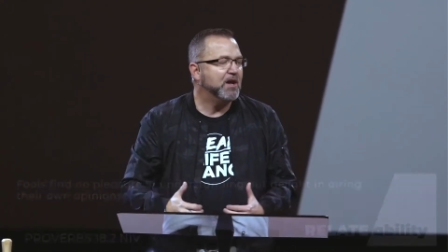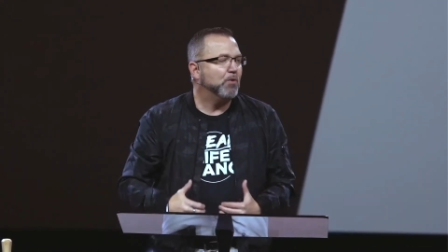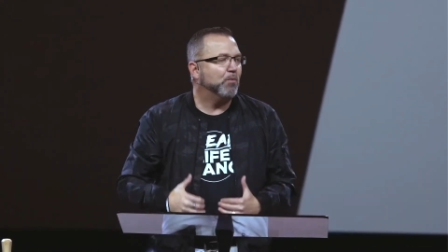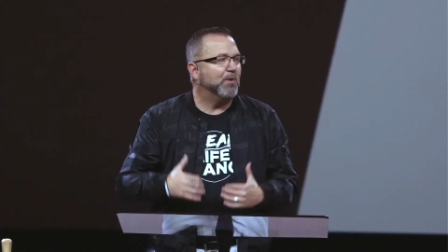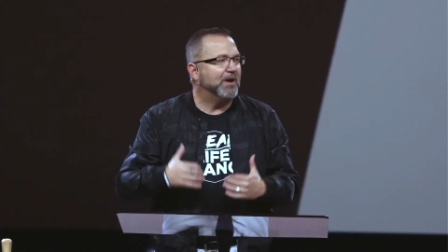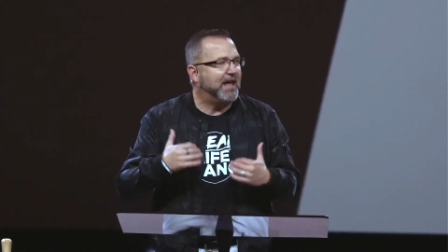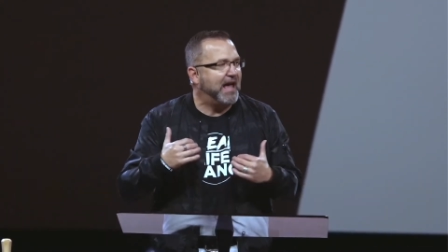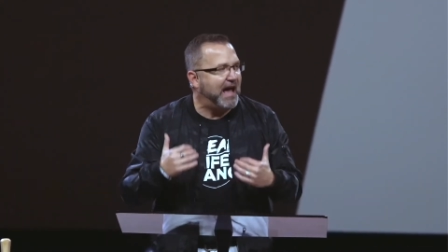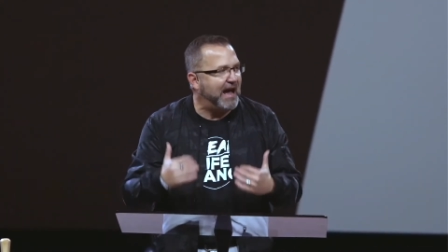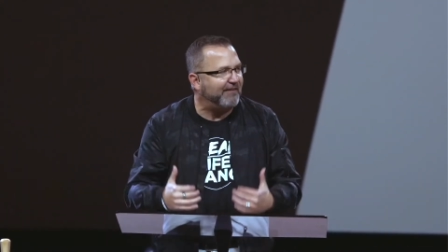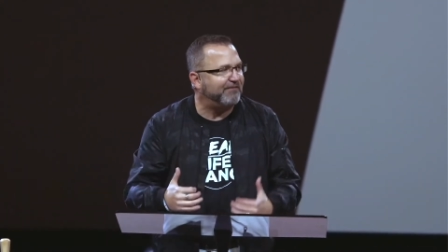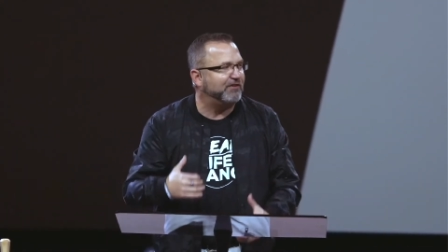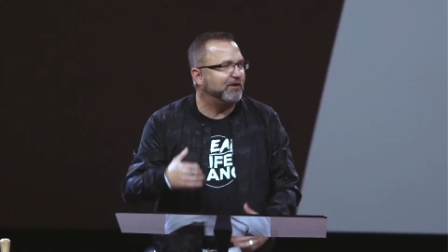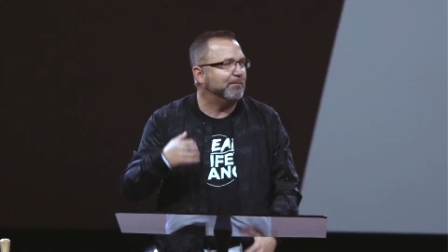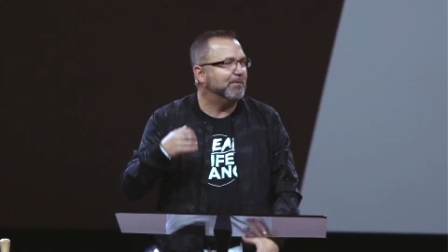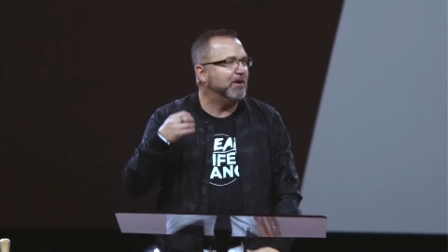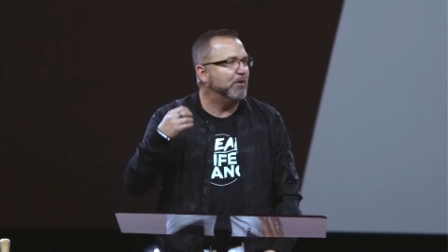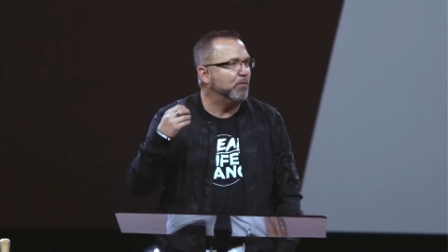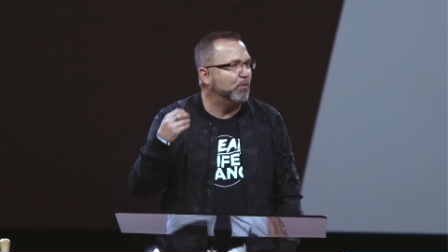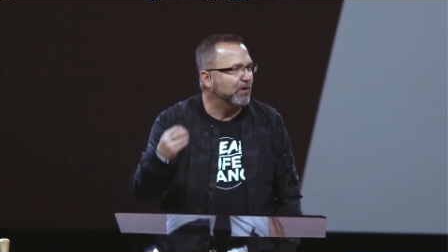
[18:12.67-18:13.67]
we have to
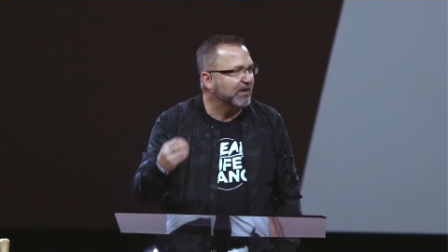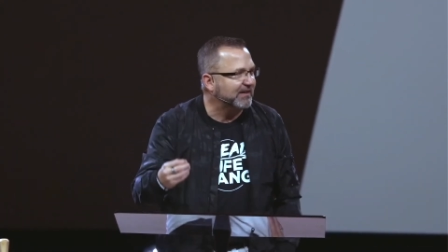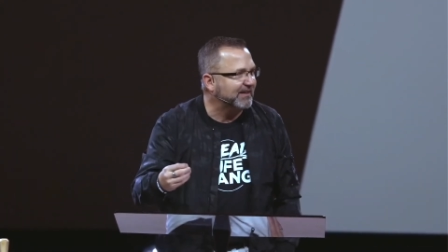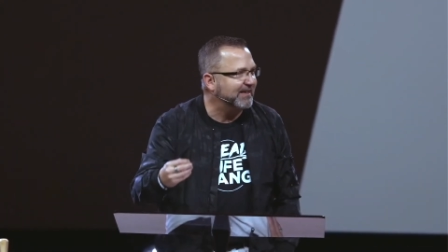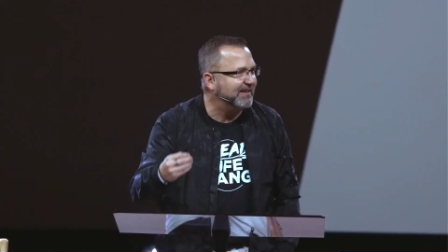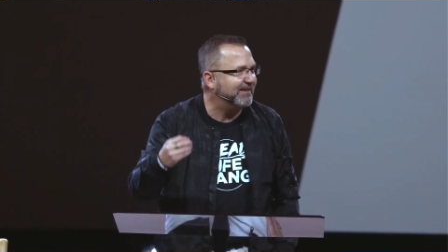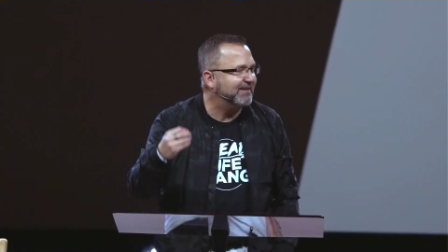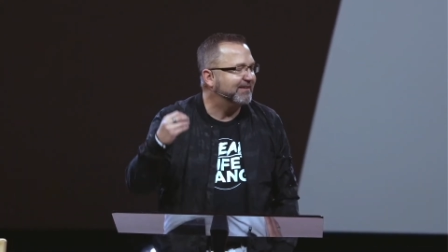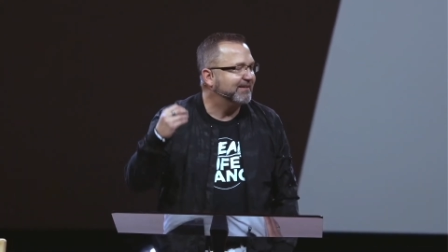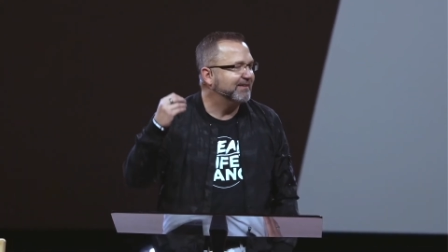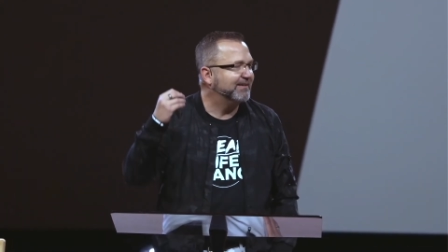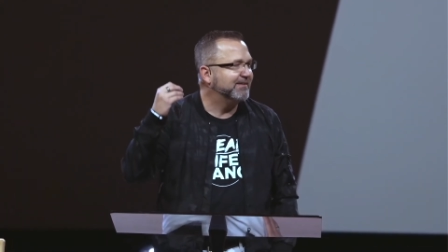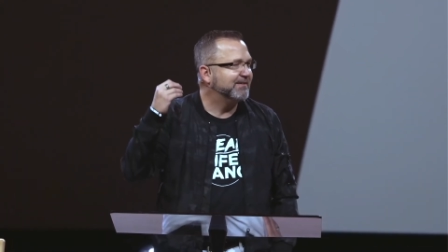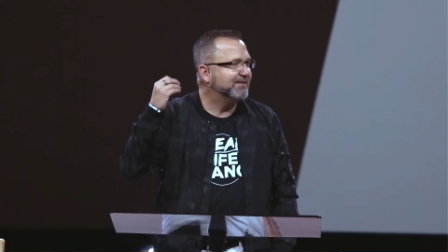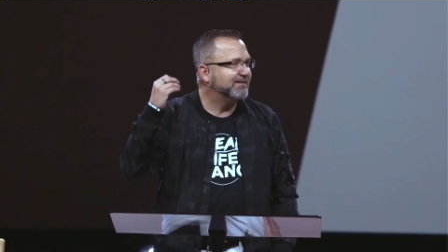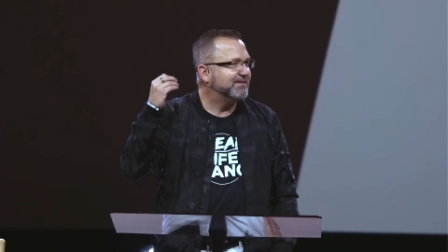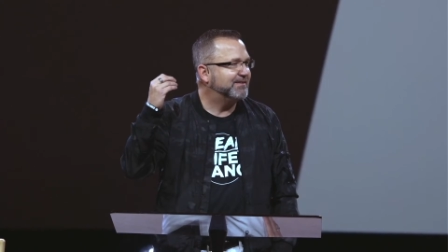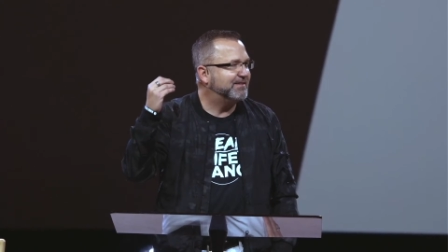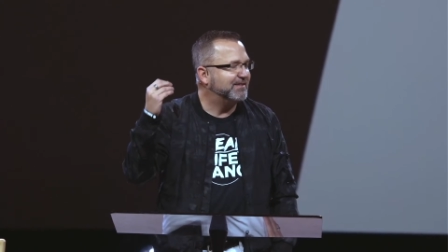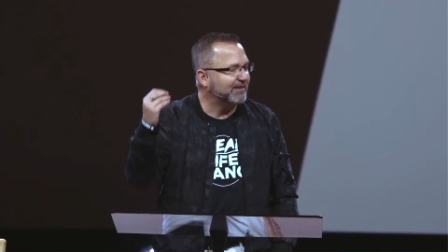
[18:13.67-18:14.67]
be willing
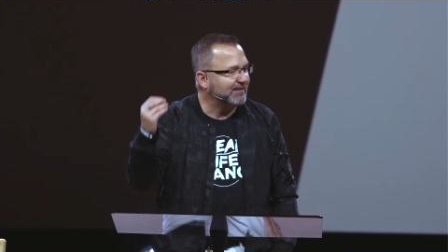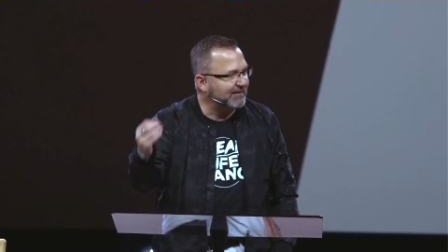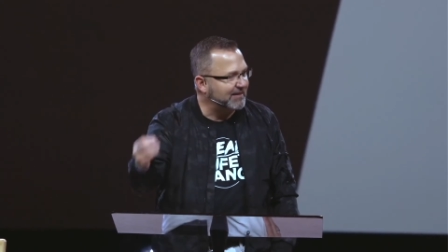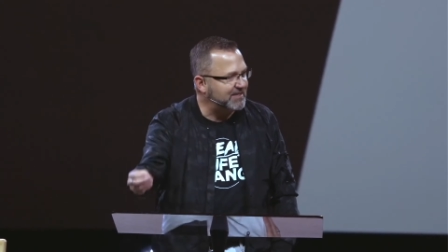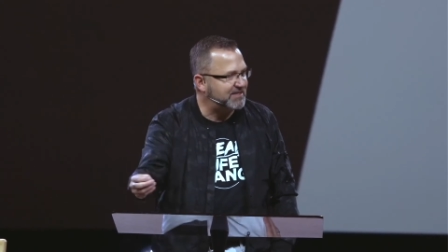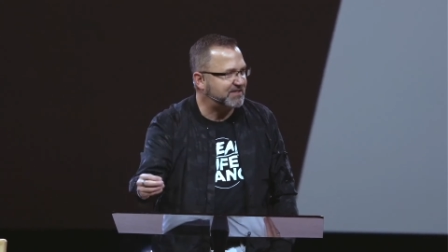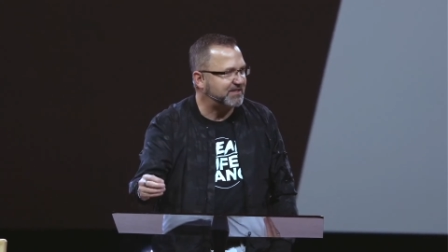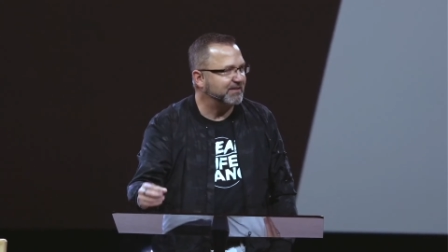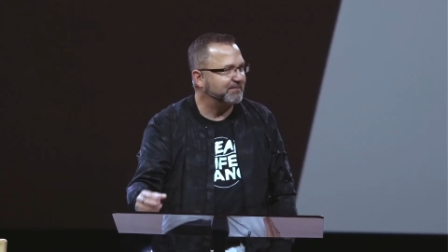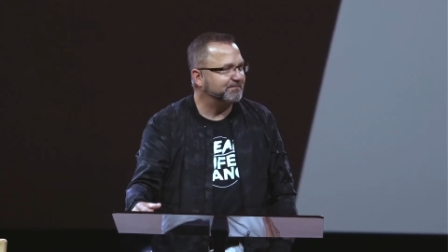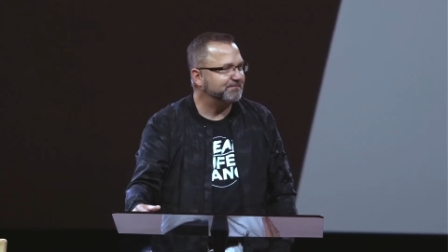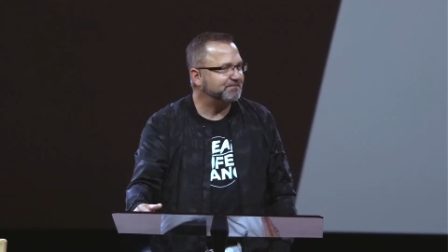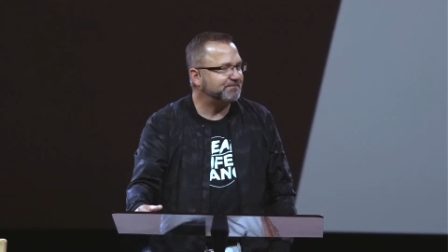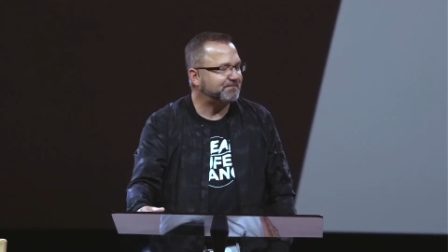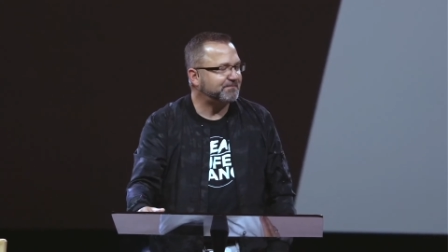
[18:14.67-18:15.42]
to listen.